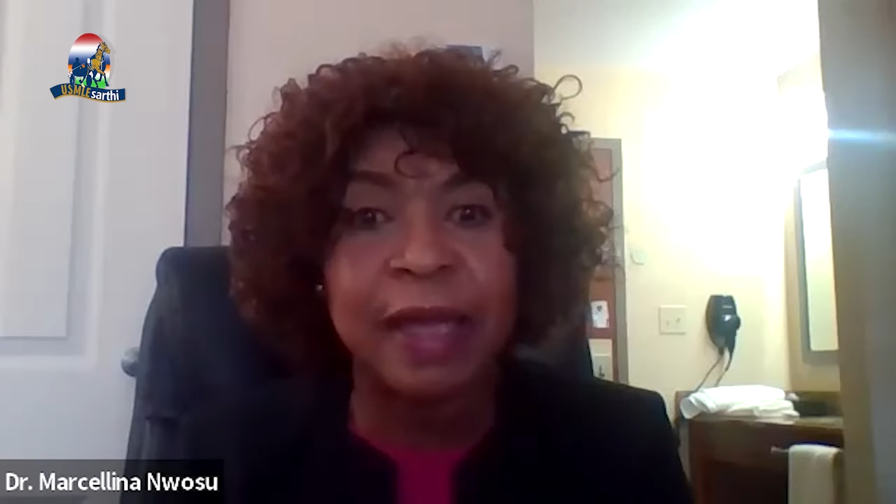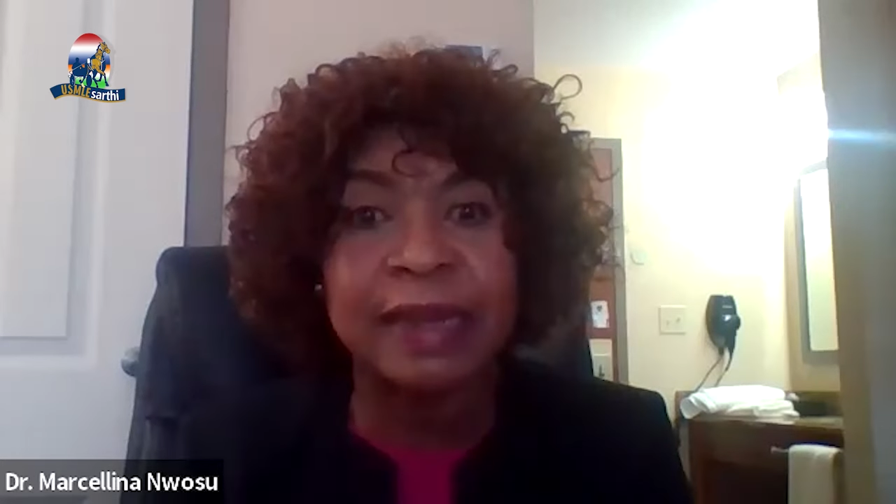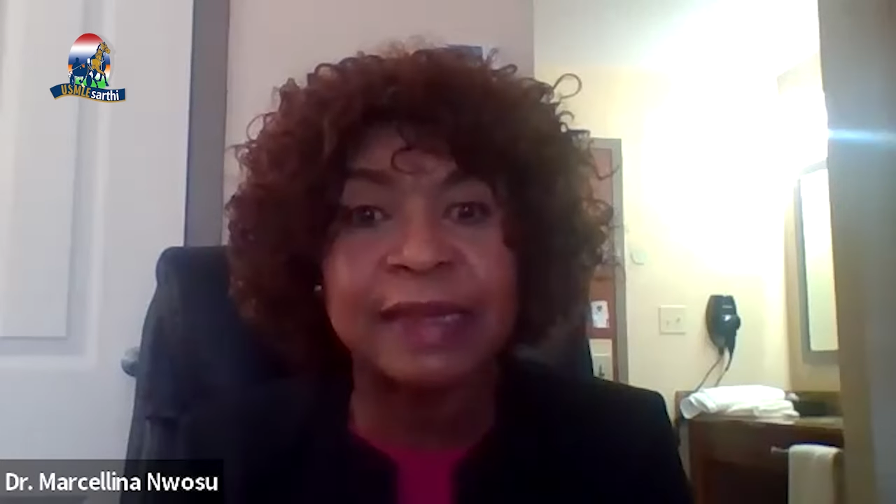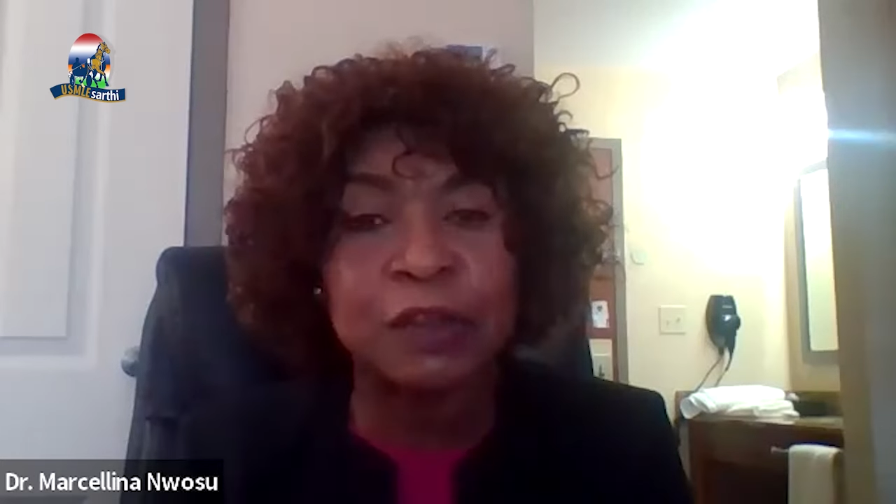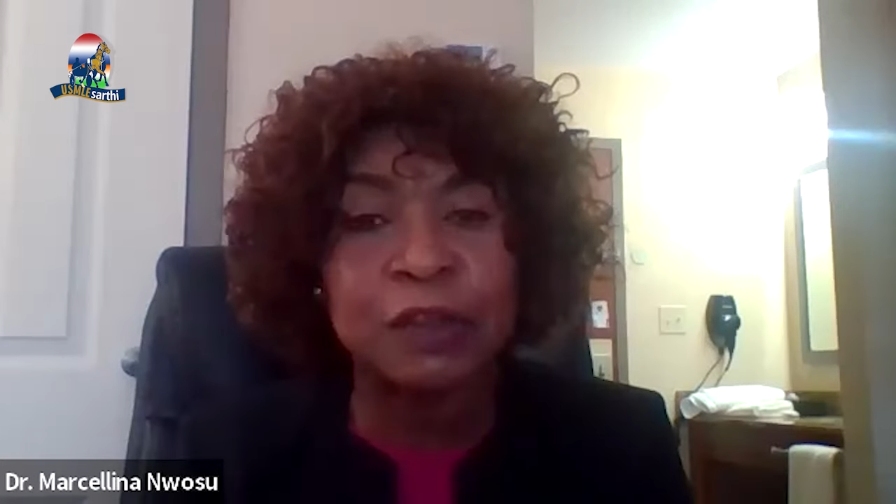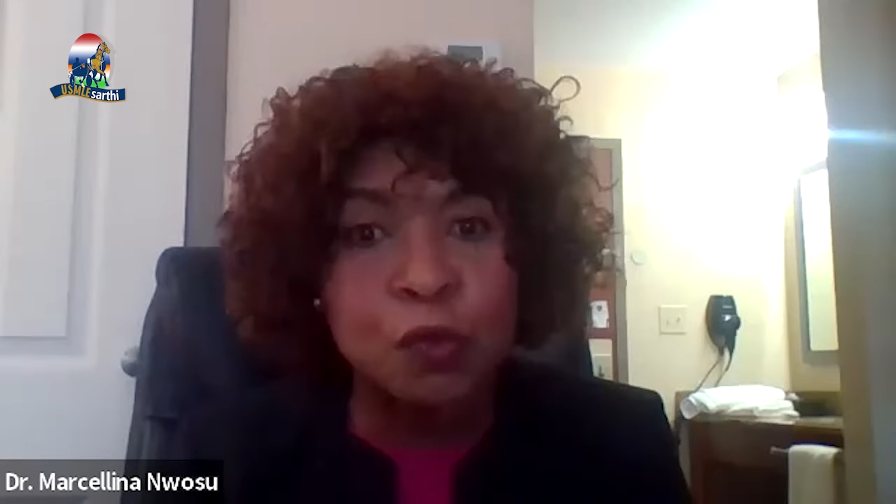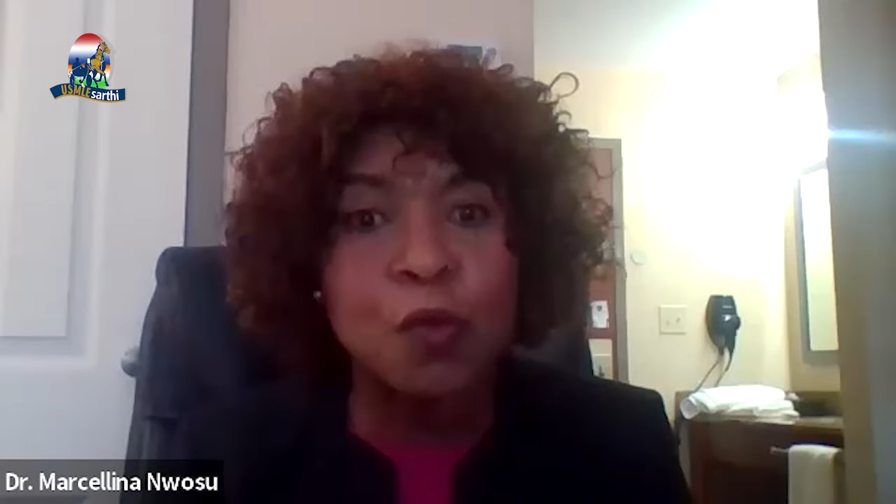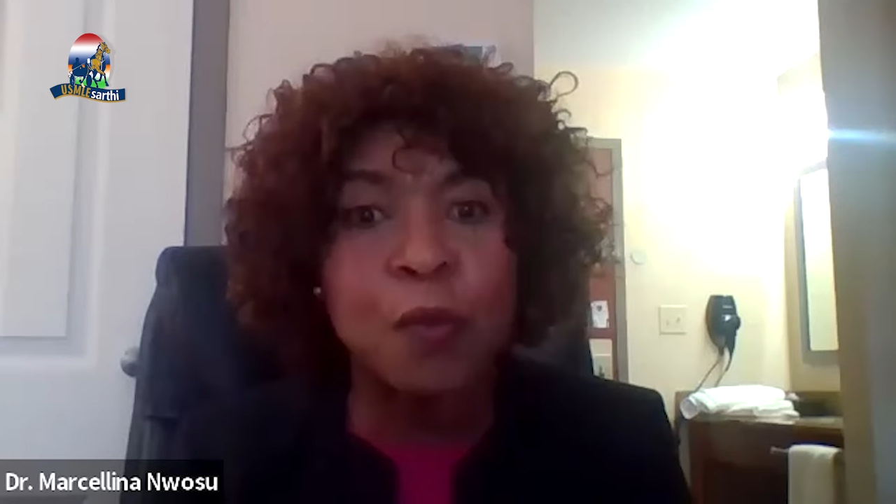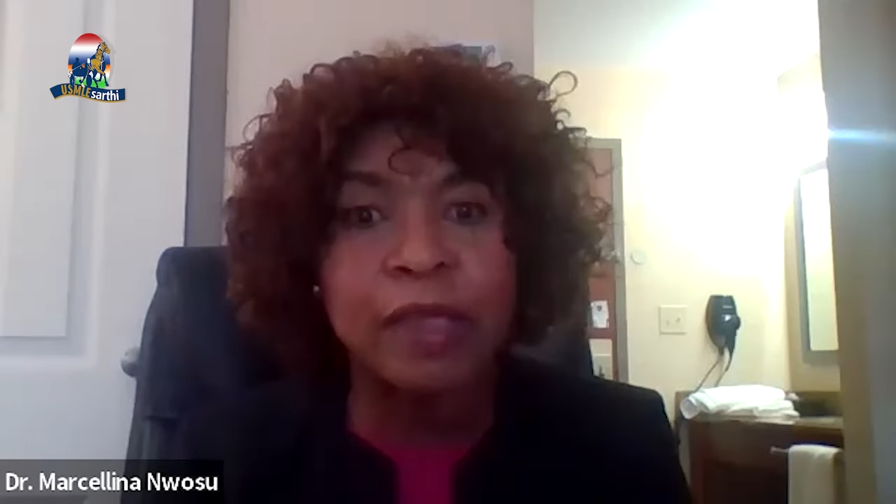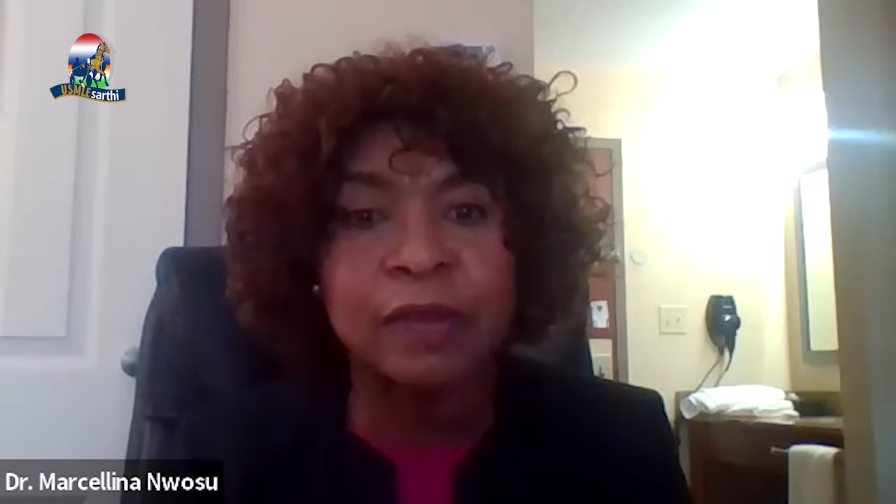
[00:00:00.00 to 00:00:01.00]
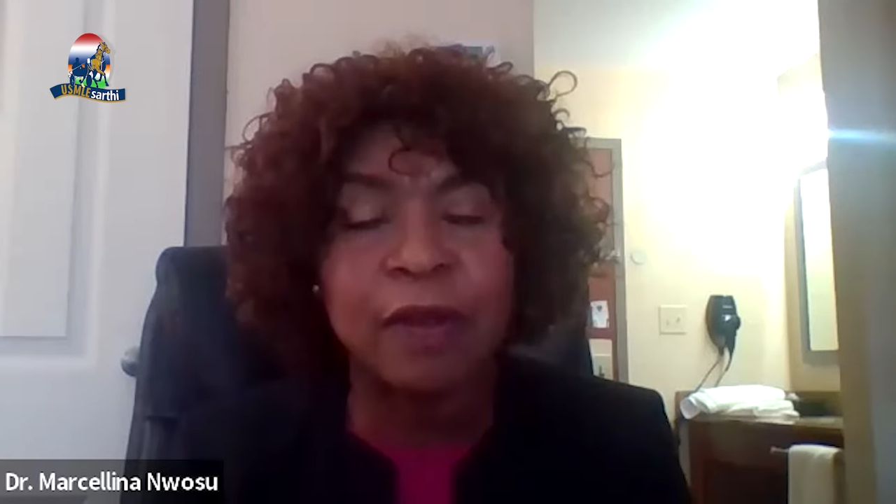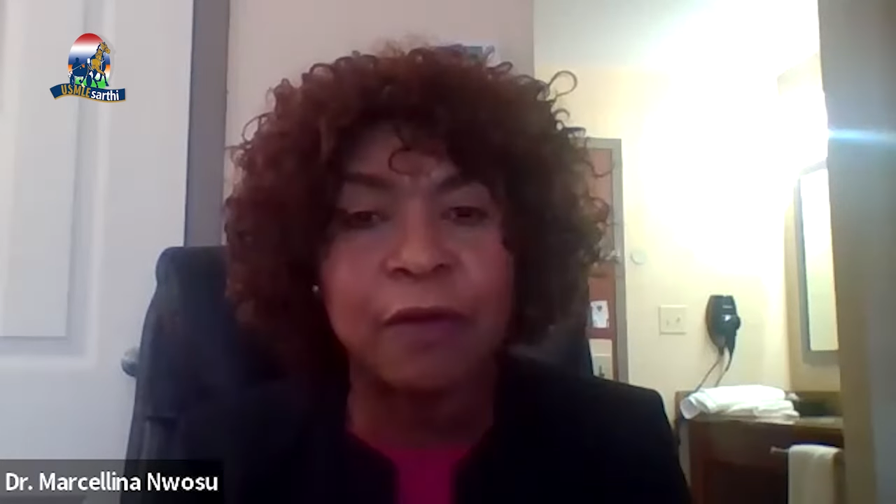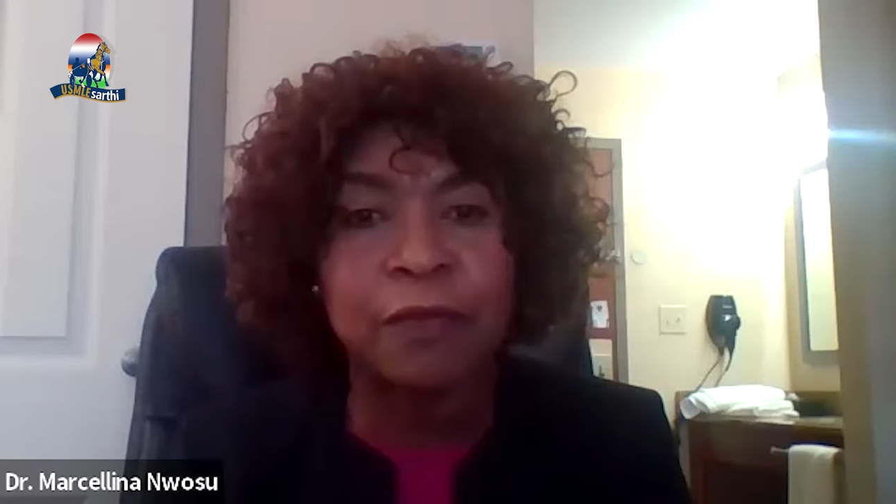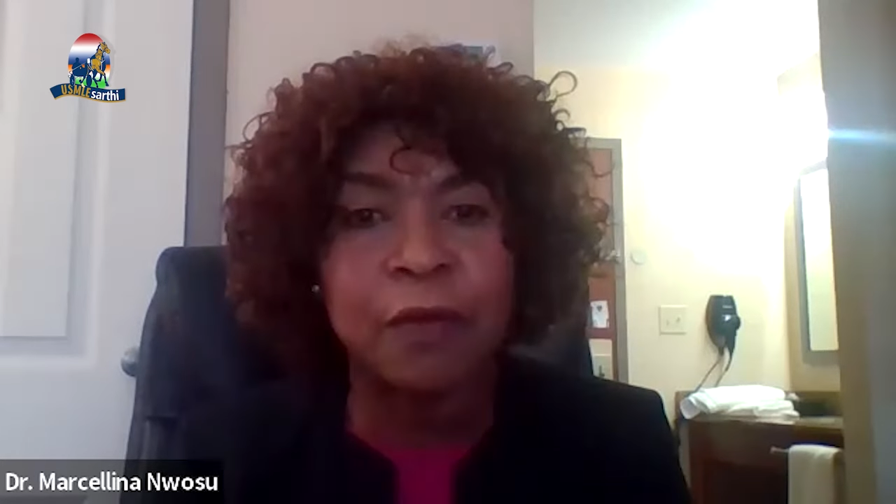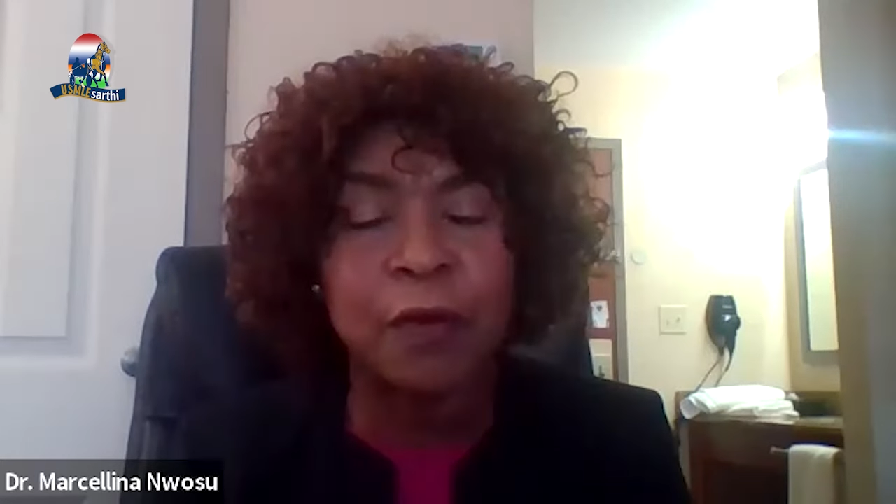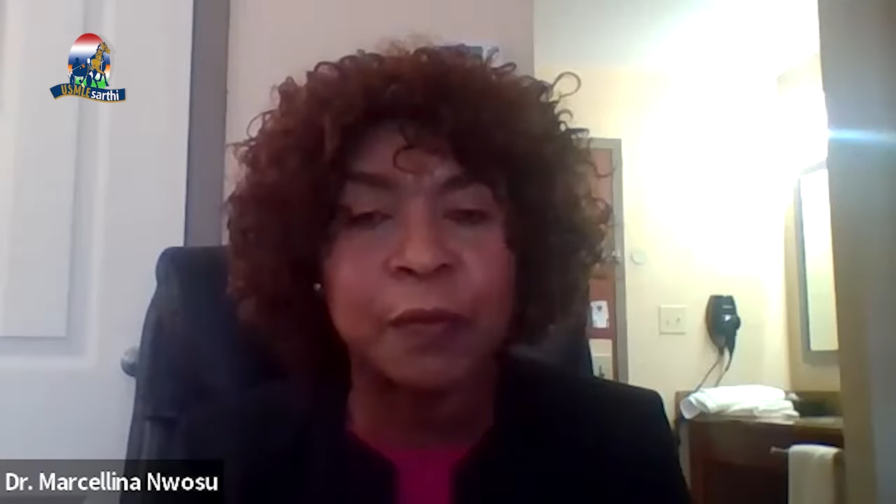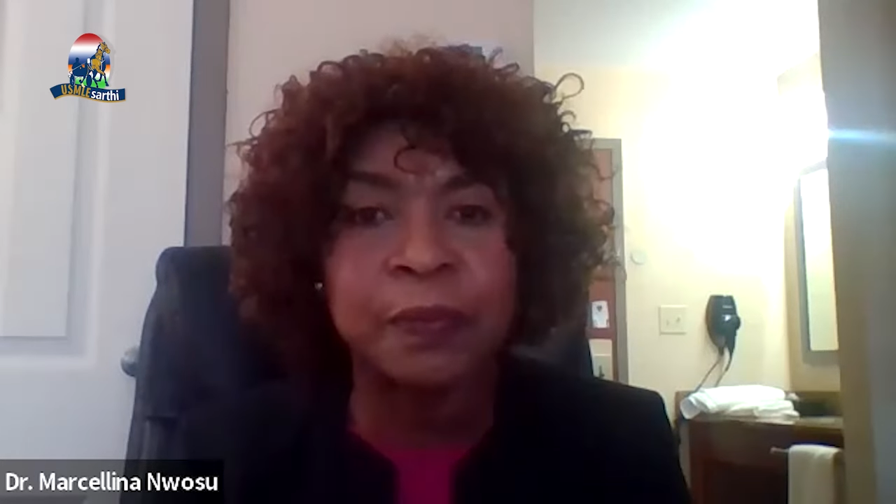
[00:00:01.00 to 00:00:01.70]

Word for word: I did 2 weeks of